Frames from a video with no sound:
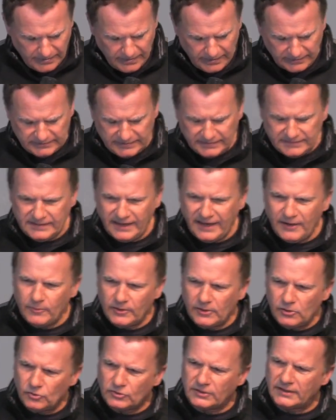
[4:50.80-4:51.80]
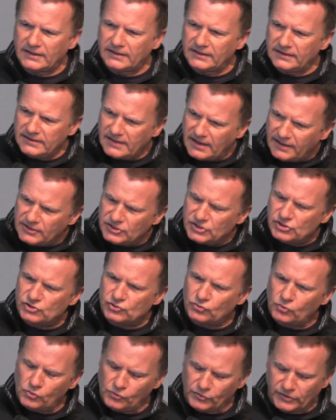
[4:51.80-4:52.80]
And today we're looking at another
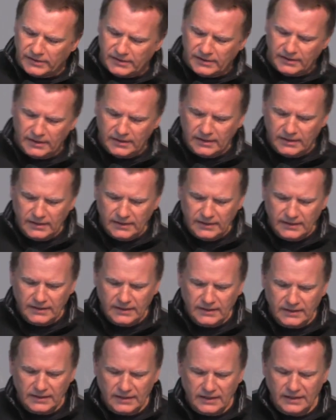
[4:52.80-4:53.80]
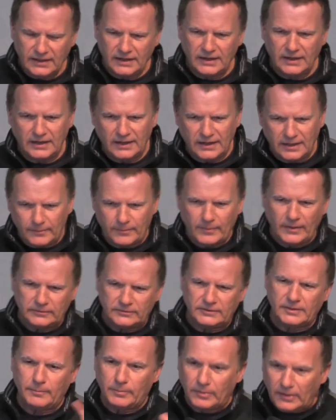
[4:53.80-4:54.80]
story
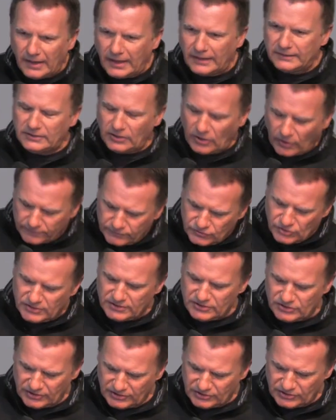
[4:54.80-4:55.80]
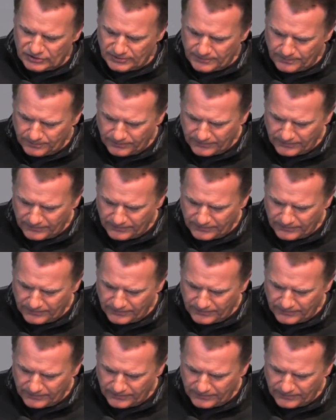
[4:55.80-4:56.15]
about the blood of Jesus.